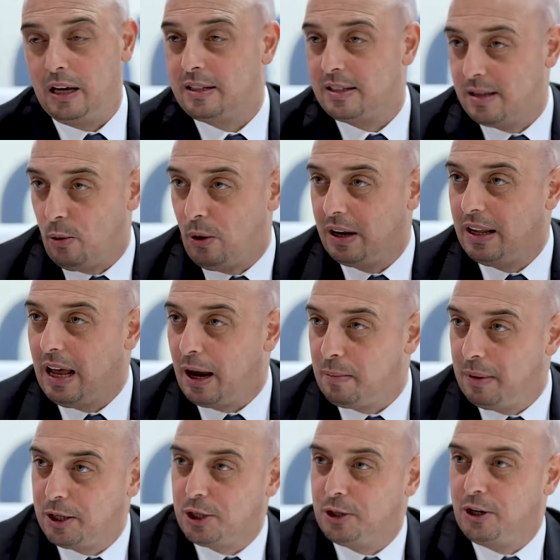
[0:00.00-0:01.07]
It's the one that I
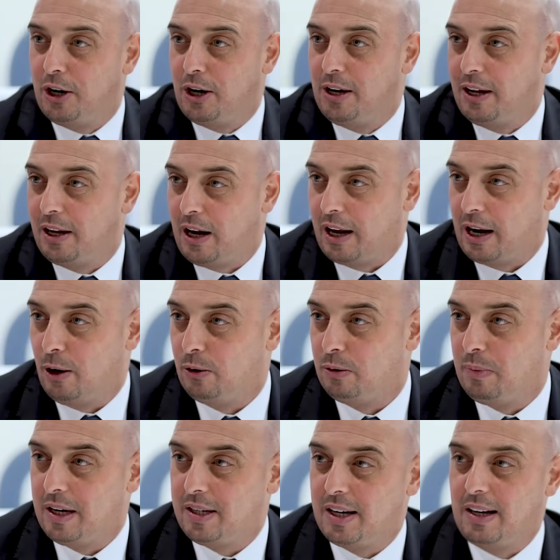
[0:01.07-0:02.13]
mentioned earlier
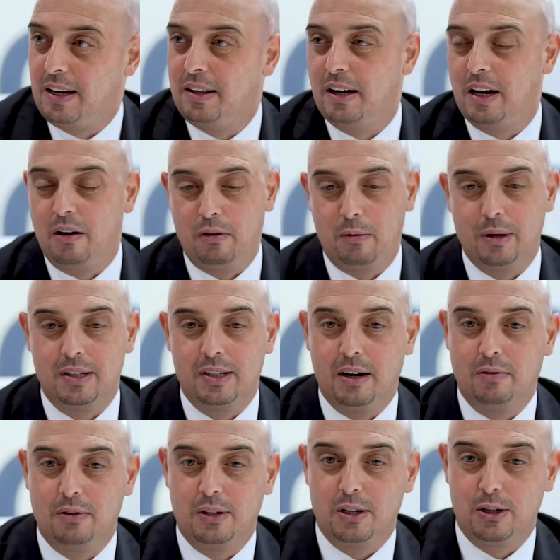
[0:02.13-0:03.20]
around basically the government
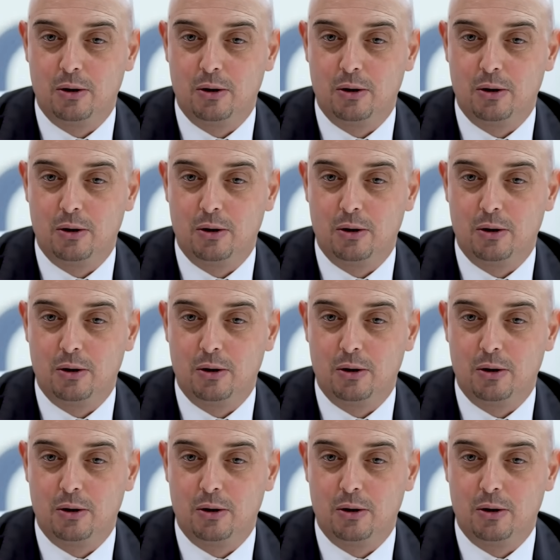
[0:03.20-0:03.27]
services.